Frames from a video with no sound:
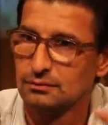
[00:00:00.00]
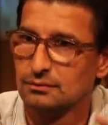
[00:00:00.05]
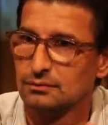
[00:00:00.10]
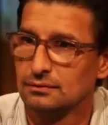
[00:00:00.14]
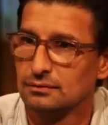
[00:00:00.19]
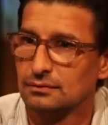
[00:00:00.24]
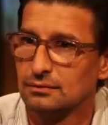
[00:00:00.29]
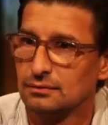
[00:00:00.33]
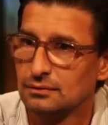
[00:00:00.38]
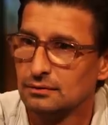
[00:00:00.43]

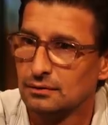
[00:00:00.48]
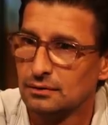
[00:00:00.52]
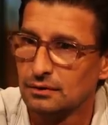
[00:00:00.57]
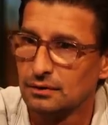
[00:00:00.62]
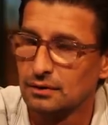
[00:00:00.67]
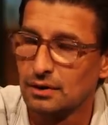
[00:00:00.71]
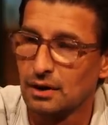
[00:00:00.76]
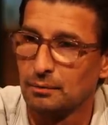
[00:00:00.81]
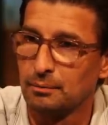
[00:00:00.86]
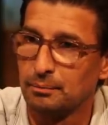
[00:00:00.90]
Mm-hmm.
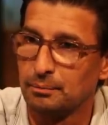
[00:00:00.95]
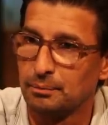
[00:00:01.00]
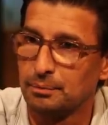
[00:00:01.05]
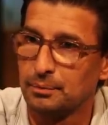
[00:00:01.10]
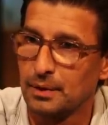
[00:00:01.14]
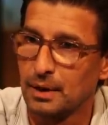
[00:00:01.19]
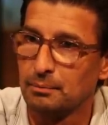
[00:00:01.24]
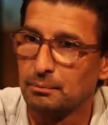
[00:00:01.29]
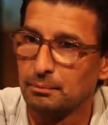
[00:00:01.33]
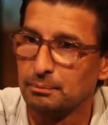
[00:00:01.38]
Come,
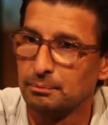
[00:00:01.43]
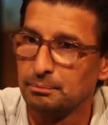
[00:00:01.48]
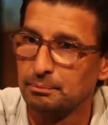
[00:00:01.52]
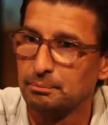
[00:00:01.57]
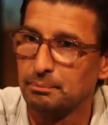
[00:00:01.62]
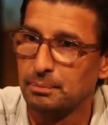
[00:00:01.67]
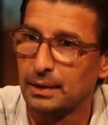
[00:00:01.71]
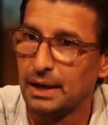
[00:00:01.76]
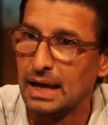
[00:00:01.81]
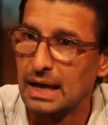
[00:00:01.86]
come
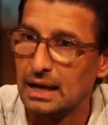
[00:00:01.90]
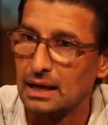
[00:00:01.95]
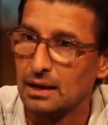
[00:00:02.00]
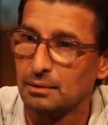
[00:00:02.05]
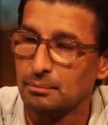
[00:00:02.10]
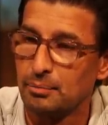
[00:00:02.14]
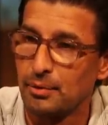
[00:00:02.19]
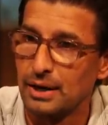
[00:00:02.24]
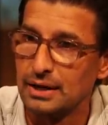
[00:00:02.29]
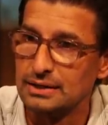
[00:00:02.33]
play
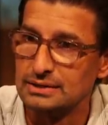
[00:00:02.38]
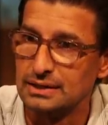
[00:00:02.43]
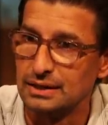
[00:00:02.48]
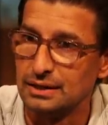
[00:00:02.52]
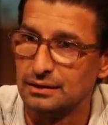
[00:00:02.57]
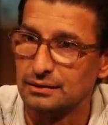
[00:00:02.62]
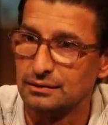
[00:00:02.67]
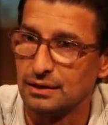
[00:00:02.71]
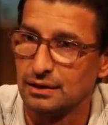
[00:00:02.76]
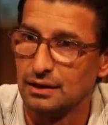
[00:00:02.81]

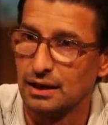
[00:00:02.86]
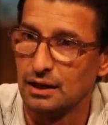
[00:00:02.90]
president, and